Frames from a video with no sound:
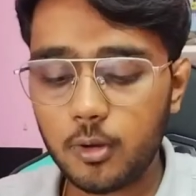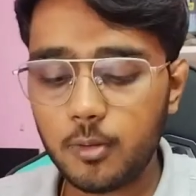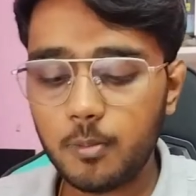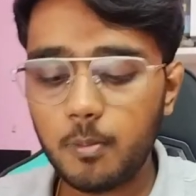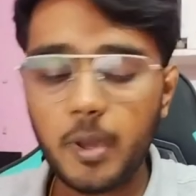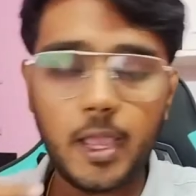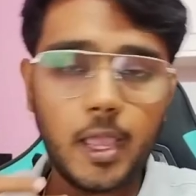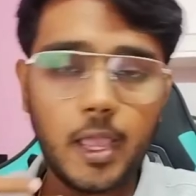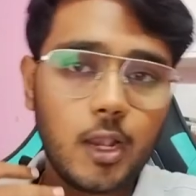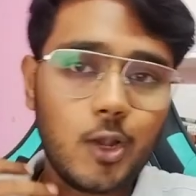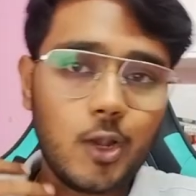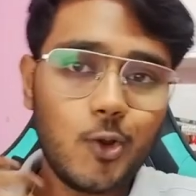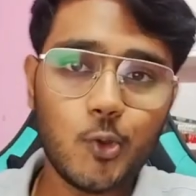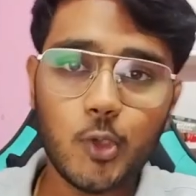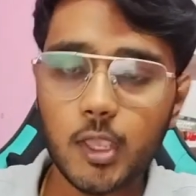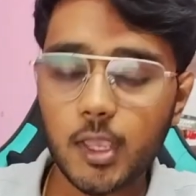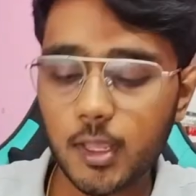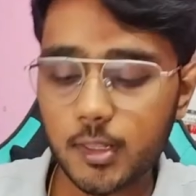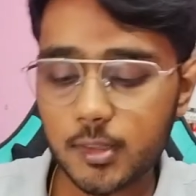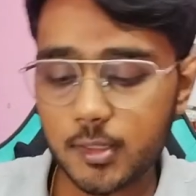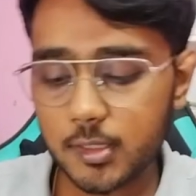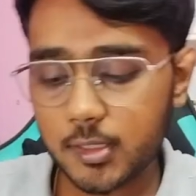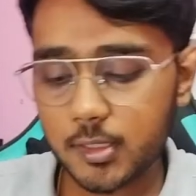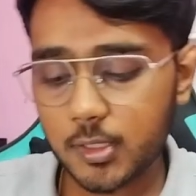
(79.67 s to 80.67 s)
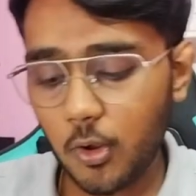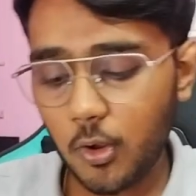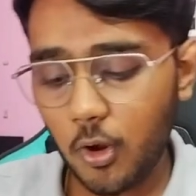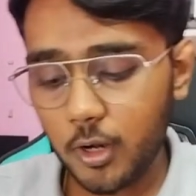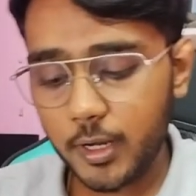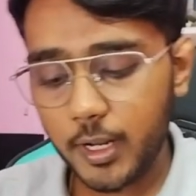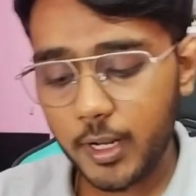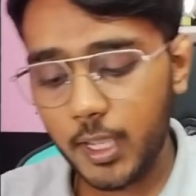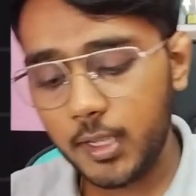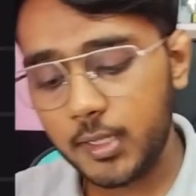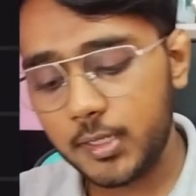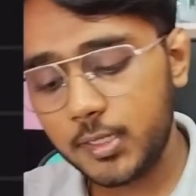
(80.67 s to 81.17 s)
looking at this
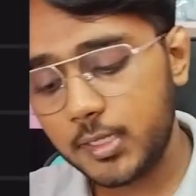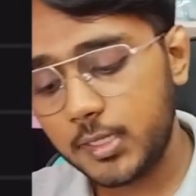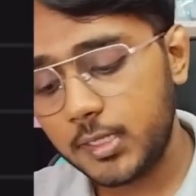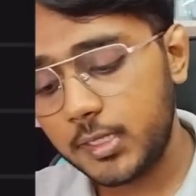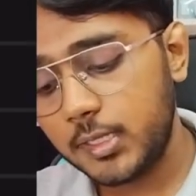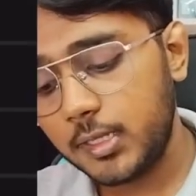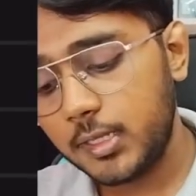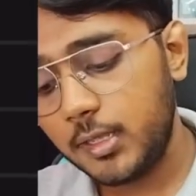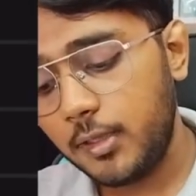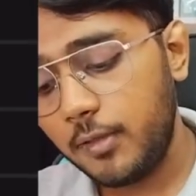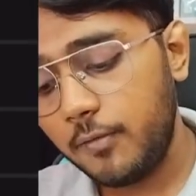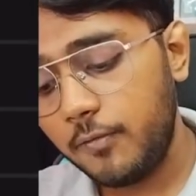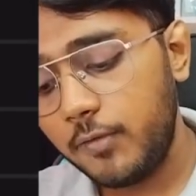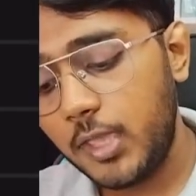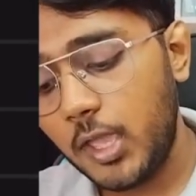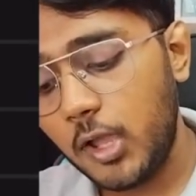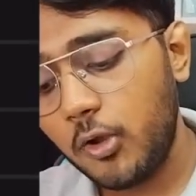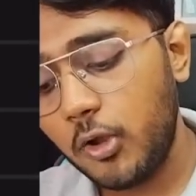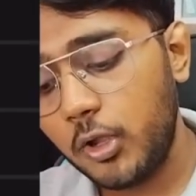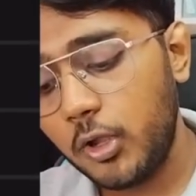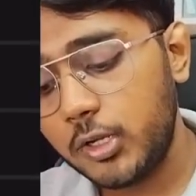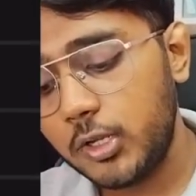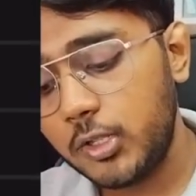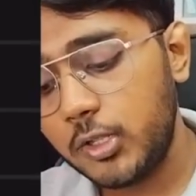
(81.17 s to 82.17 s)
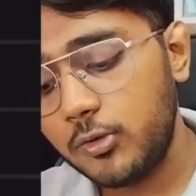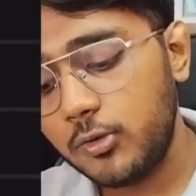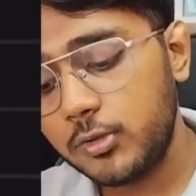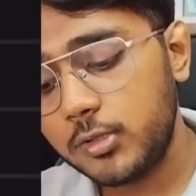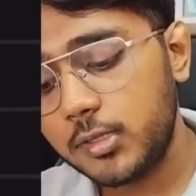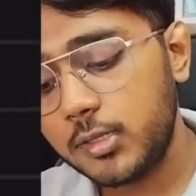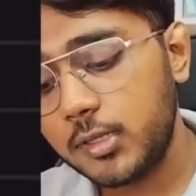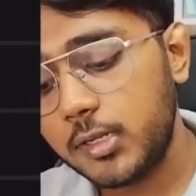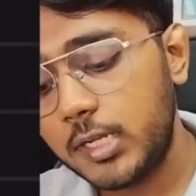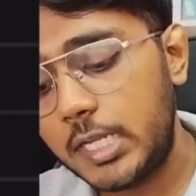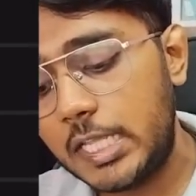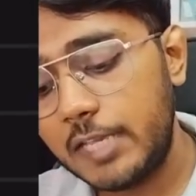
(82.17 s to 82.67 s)
context, we are going to use
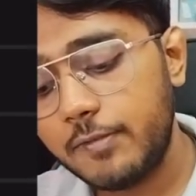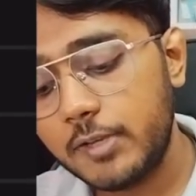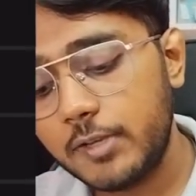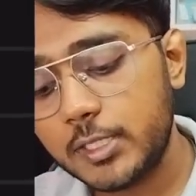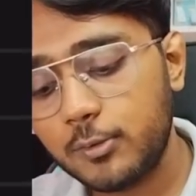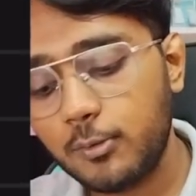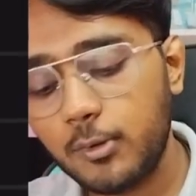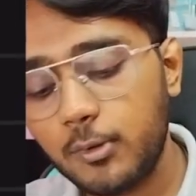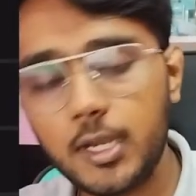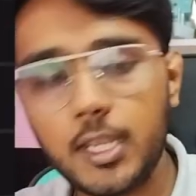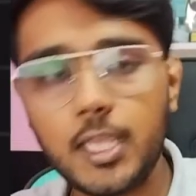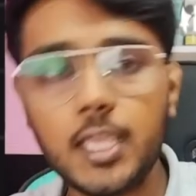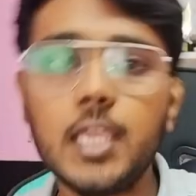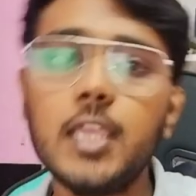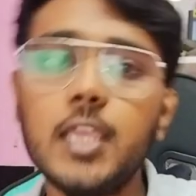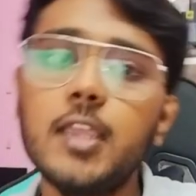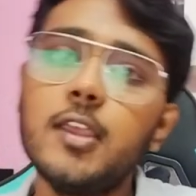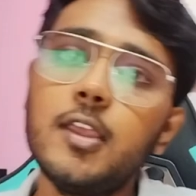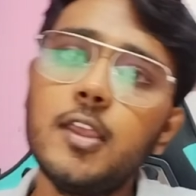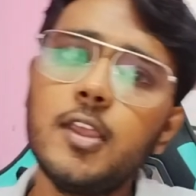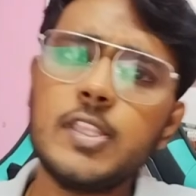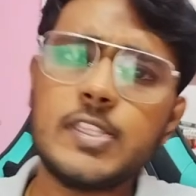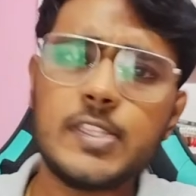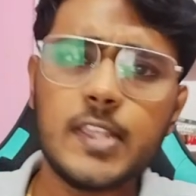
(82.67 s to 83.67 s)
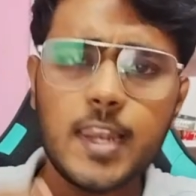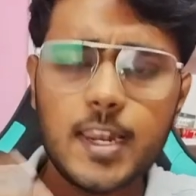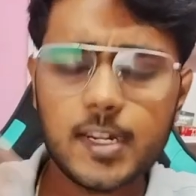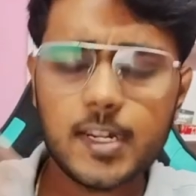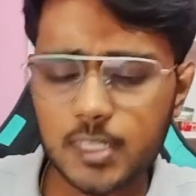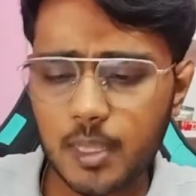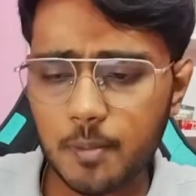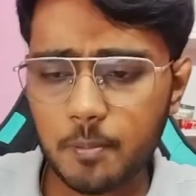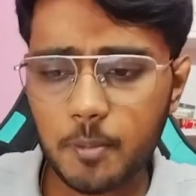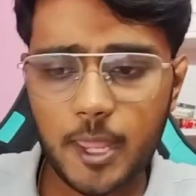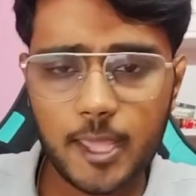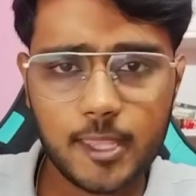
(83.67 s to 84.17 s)
DFS only. So let's
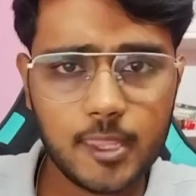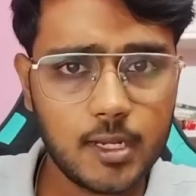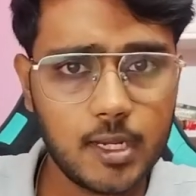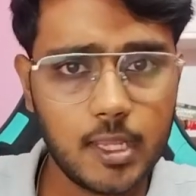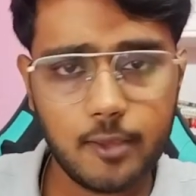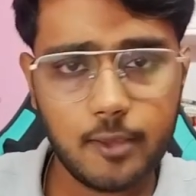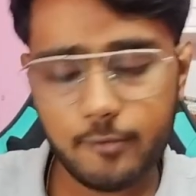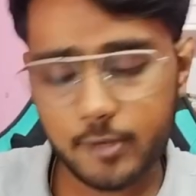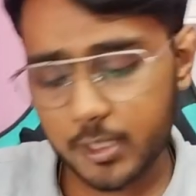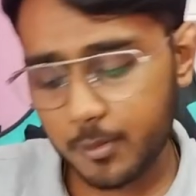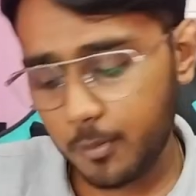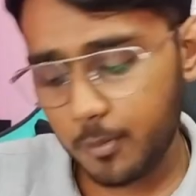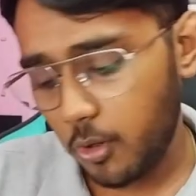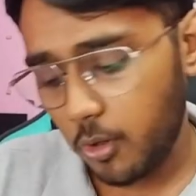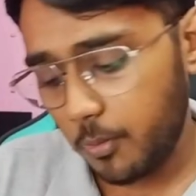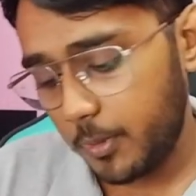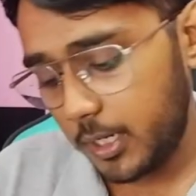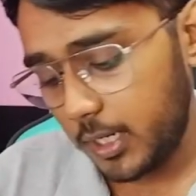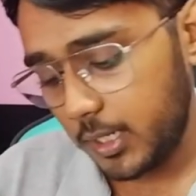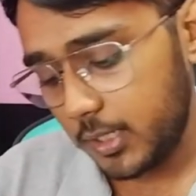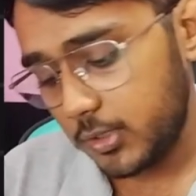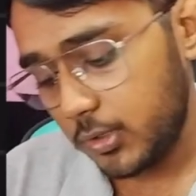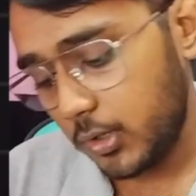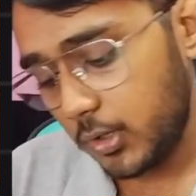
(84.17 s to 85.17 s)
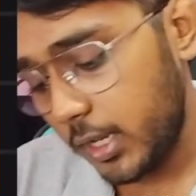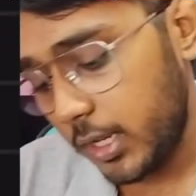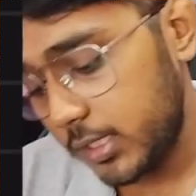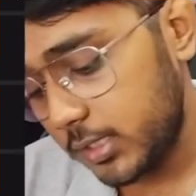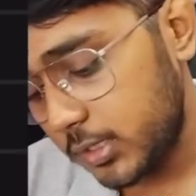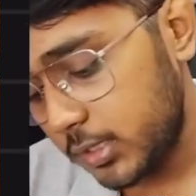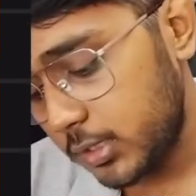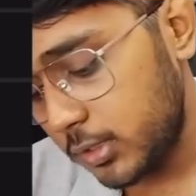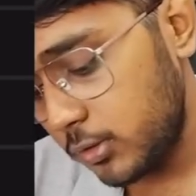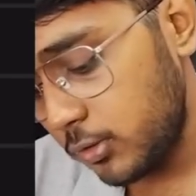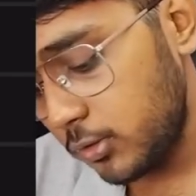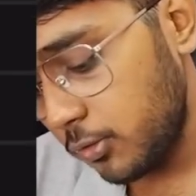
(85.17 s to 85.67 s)
apply the DFS property. So
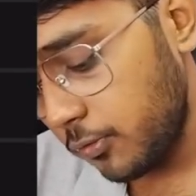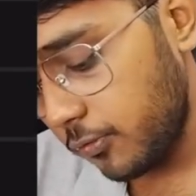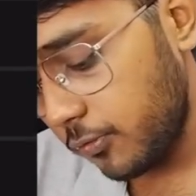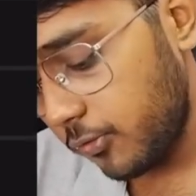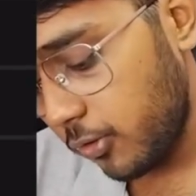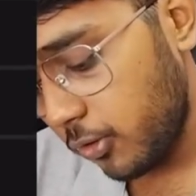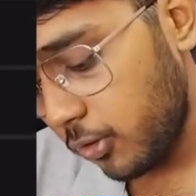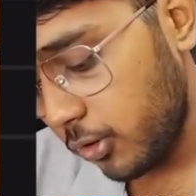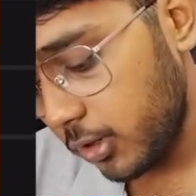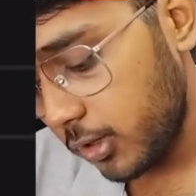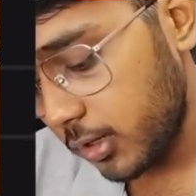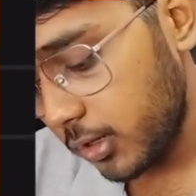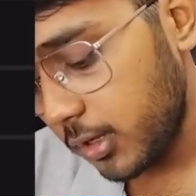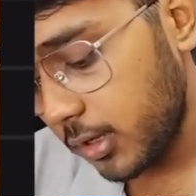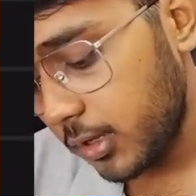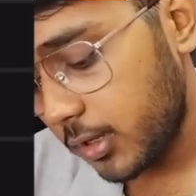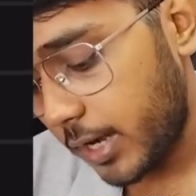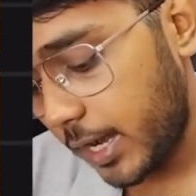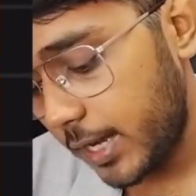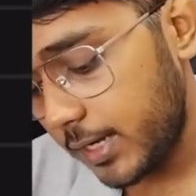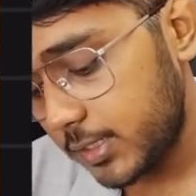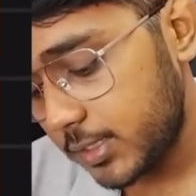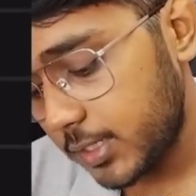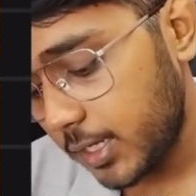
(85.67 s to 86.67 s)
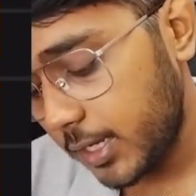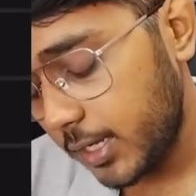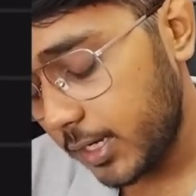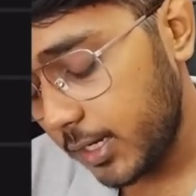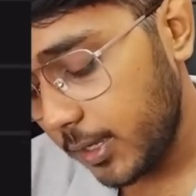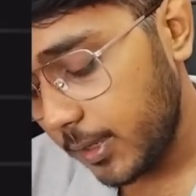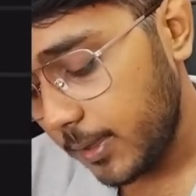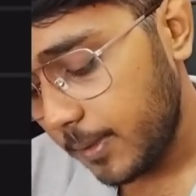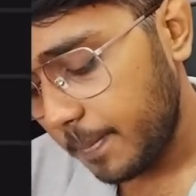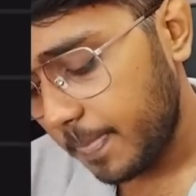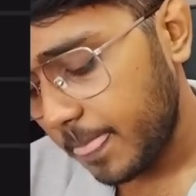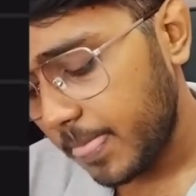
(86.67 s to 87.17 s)
let's do for right side,
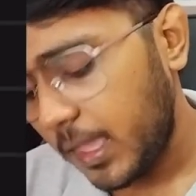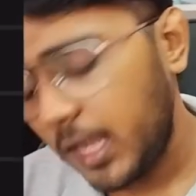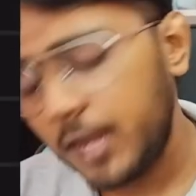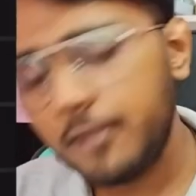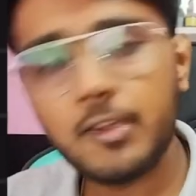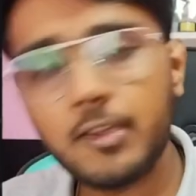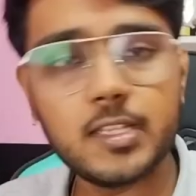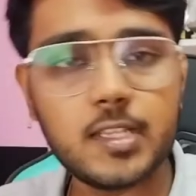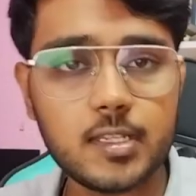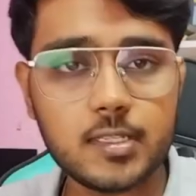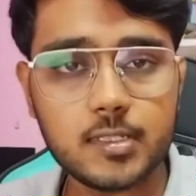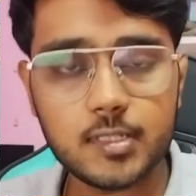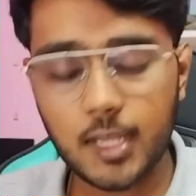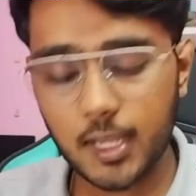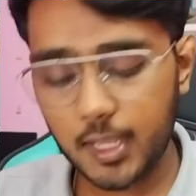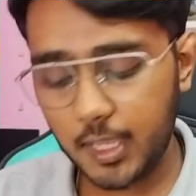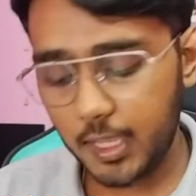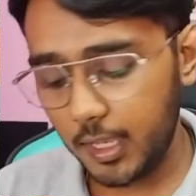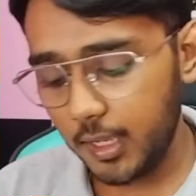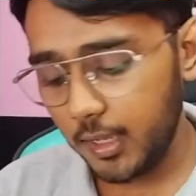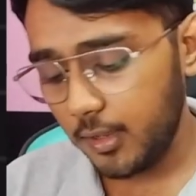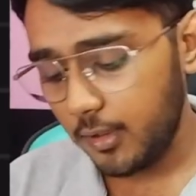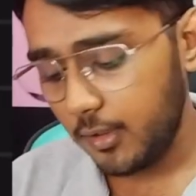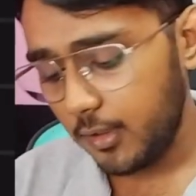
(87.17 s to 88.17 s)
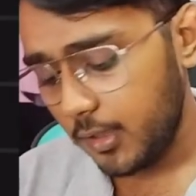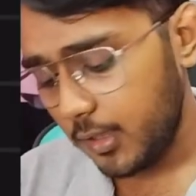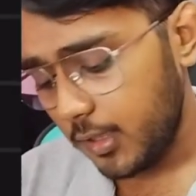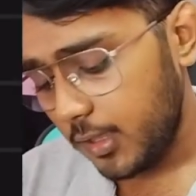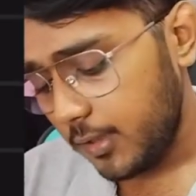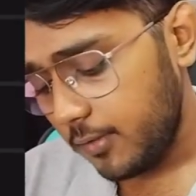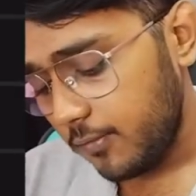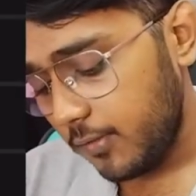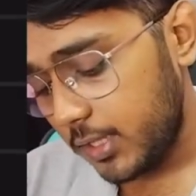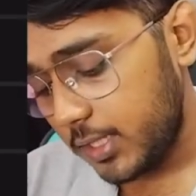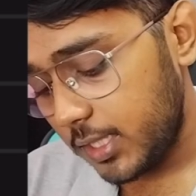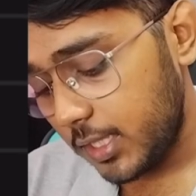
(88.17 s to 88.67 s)
and we're just checking
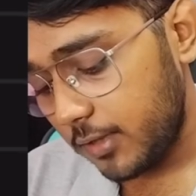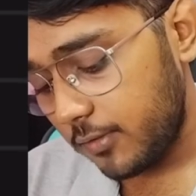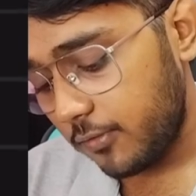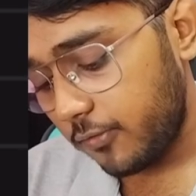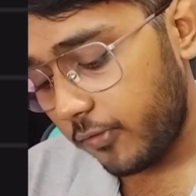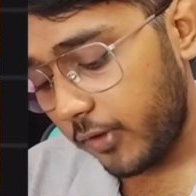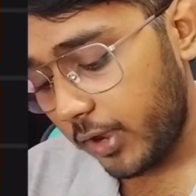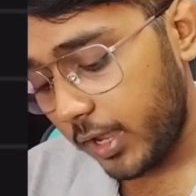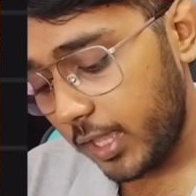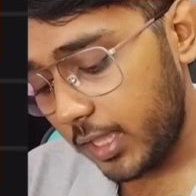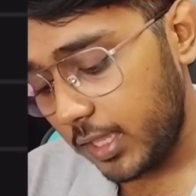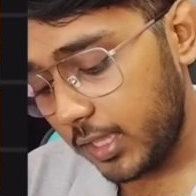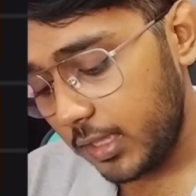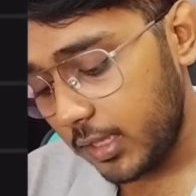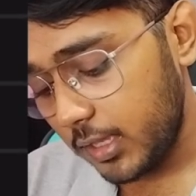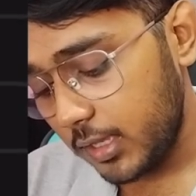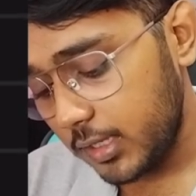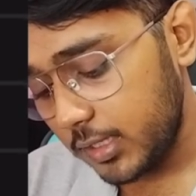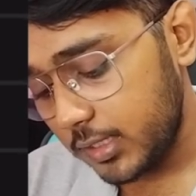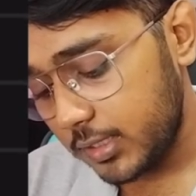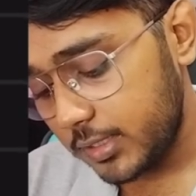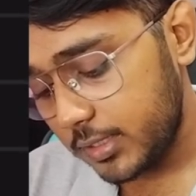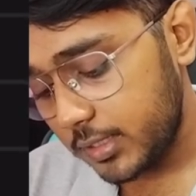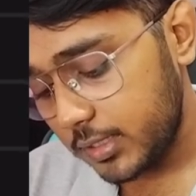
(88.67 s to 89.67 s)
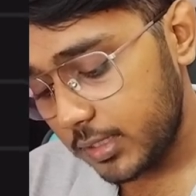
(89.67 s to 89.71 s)
whether 5 is